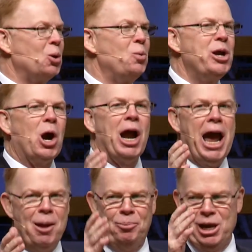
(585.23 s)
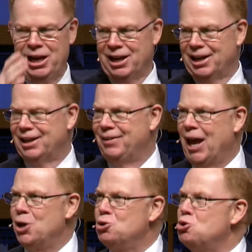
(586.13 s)
We are happy
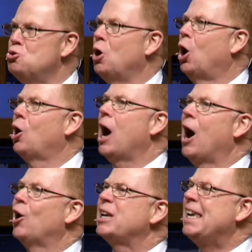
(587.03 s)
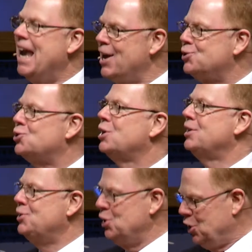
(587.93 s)
that you are our guest
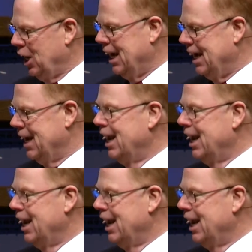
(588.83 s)
today.